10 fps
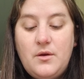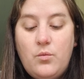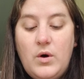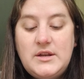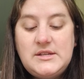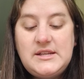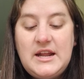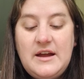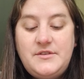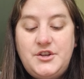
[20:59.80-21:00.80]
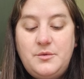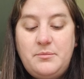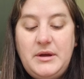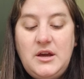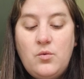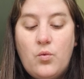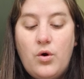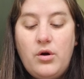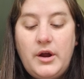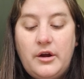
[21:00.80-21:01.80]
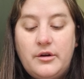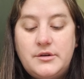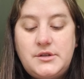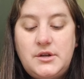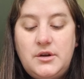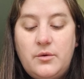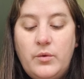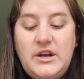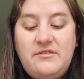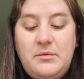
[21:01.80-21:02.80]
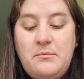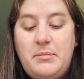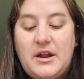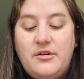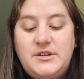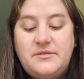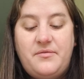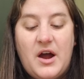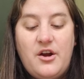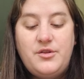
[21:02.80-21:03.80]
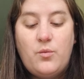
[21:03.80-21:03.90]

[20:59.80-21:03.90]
What does that have to do with being warriors? Wouldn't it have been better to fire the